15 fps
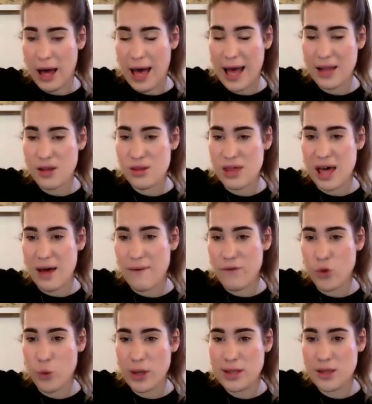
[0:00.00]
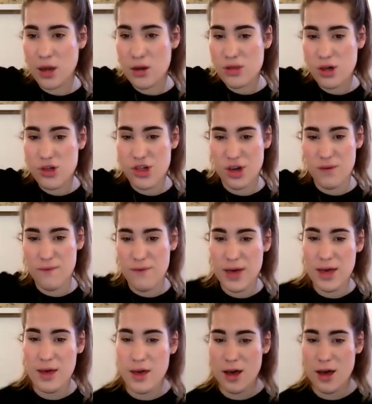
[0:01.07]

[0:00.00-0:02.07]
hands out of the window so she can fit,